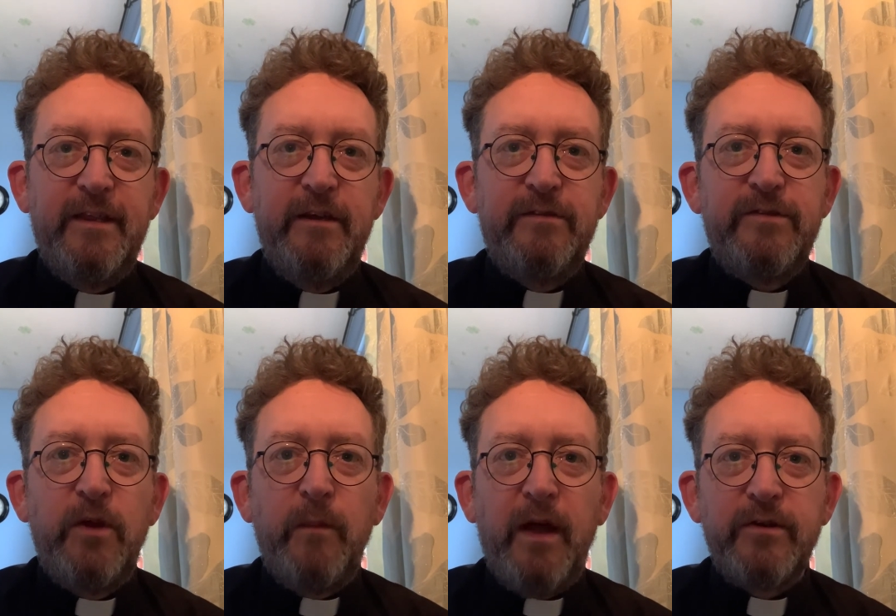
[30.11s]
there's
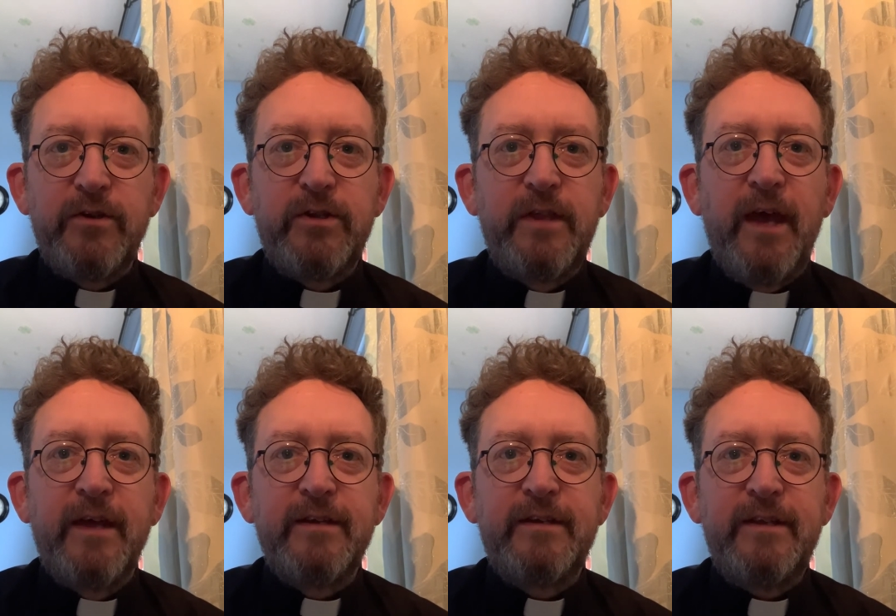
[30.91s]
so much
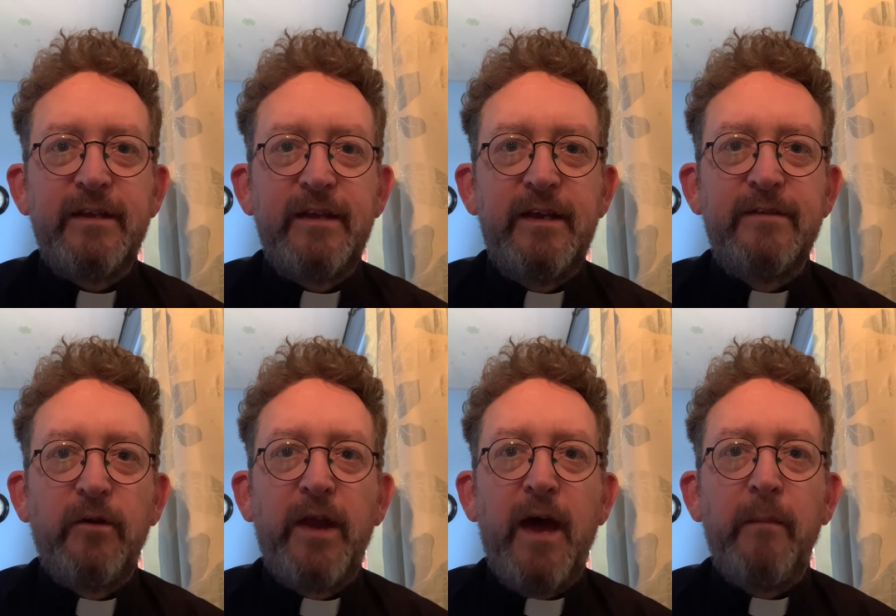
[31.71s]
that is
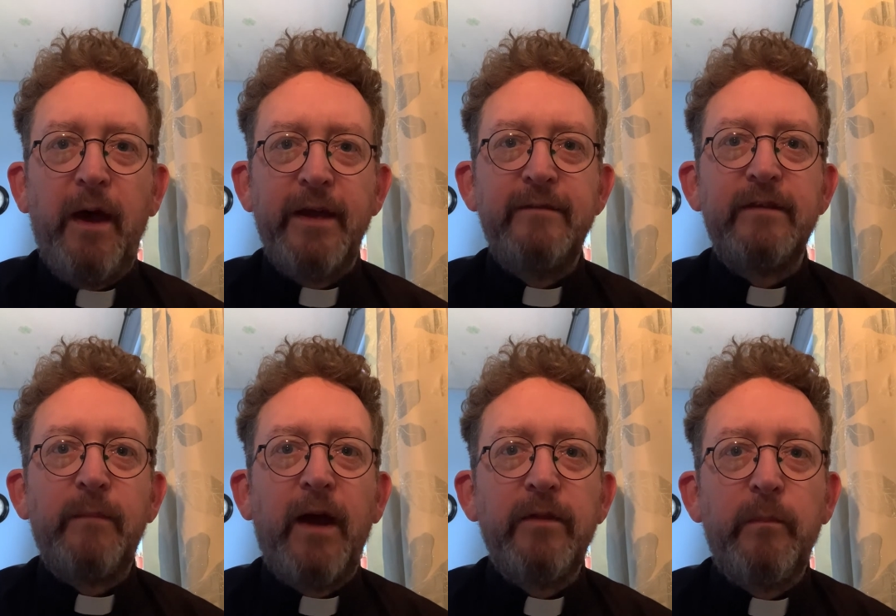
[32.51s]
on our minds
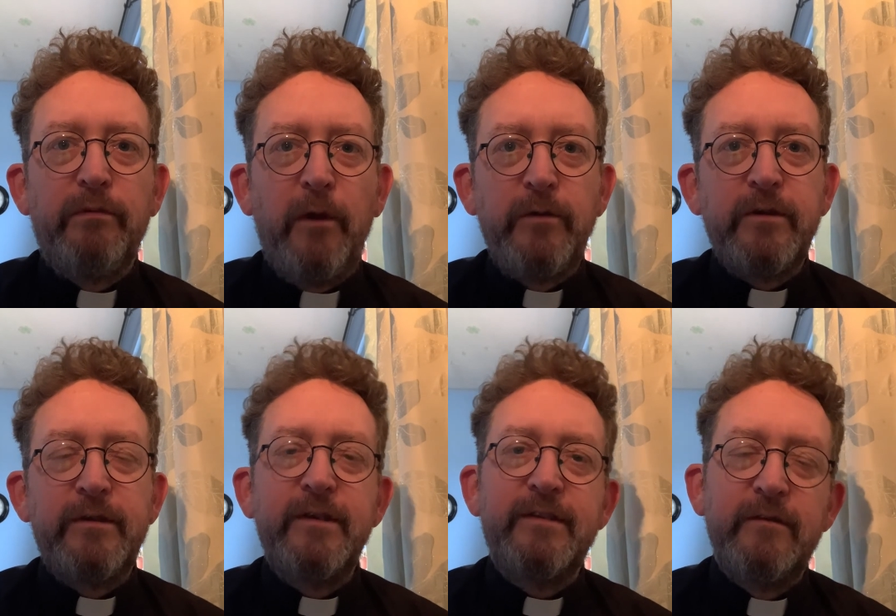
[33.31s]
about the
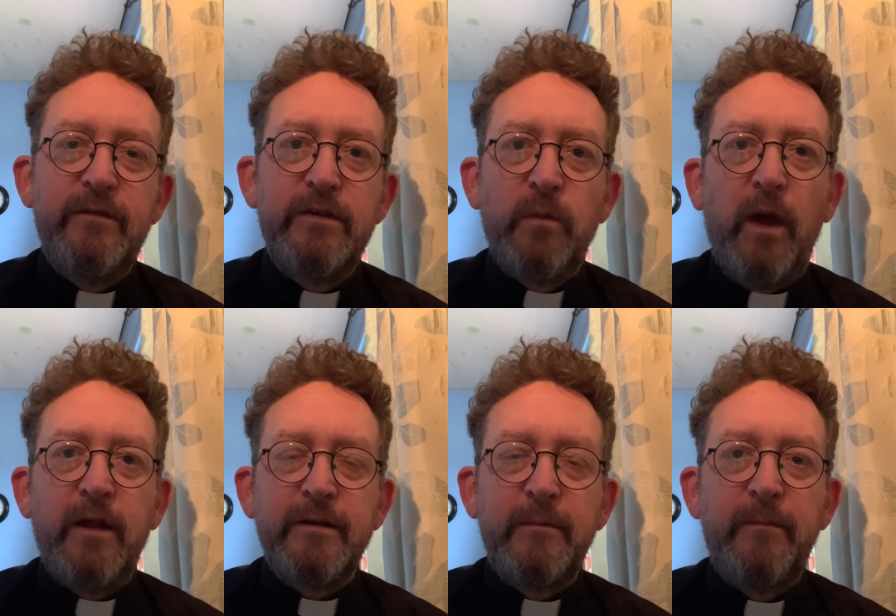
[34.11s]
brokenness of this
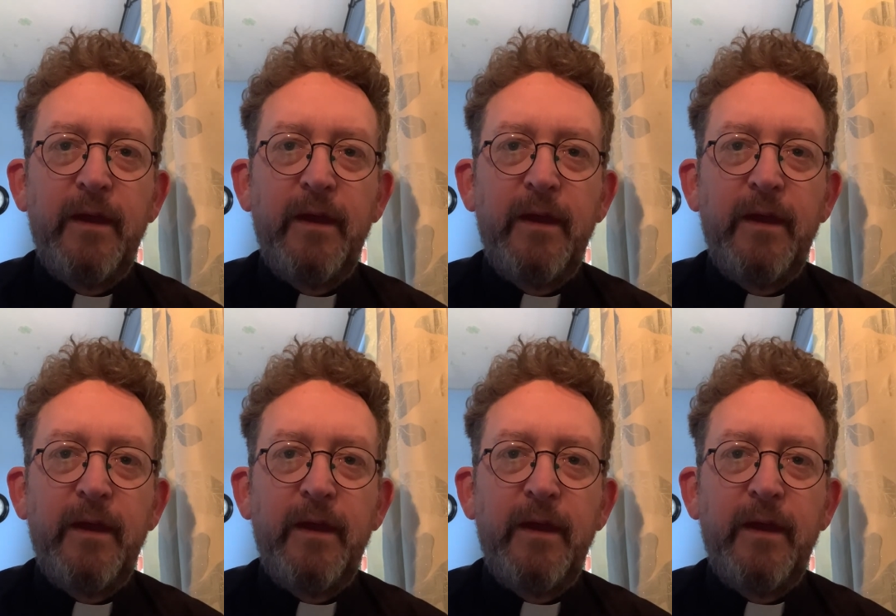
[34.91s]
world,